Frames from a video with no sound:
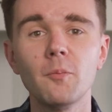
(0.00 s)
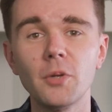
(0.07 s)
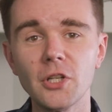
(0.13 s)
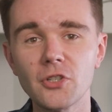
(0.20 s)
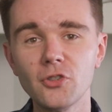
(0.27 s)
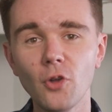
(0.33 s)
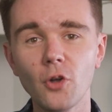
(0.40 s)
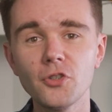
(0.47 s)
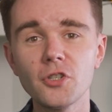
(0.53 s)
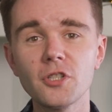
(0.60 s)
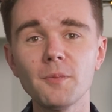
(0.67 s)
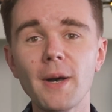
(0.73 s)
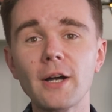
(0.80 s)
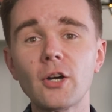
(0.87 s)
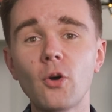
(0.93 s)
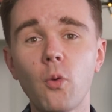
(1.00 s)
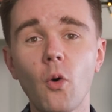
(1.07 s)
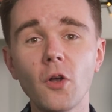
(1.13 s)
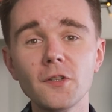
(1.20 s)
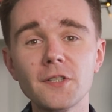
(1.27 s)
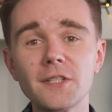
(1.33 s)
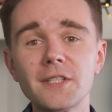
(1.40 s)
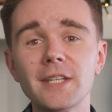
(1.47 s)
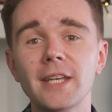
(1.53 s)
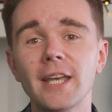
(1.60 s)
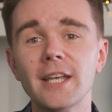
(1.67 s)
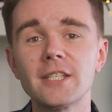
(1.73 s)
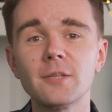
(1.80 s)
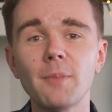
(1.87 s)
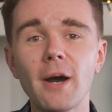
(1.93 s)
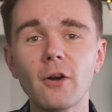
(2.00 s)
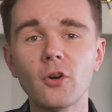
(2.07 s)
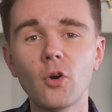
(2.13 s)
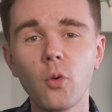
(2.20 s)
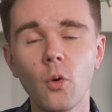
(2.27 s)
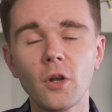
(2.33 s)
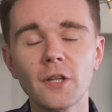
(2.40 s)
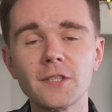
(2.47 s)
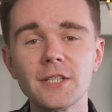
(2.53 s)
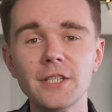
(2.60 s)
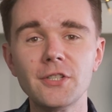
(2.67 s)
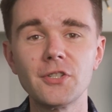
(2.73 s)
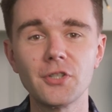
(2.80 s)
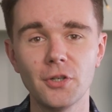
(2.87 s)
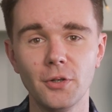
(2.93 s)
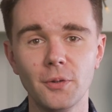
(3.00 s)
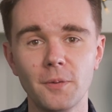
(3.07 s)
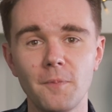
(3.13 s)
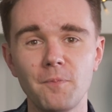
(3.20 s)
But it's not just about quantity, it's about quality too.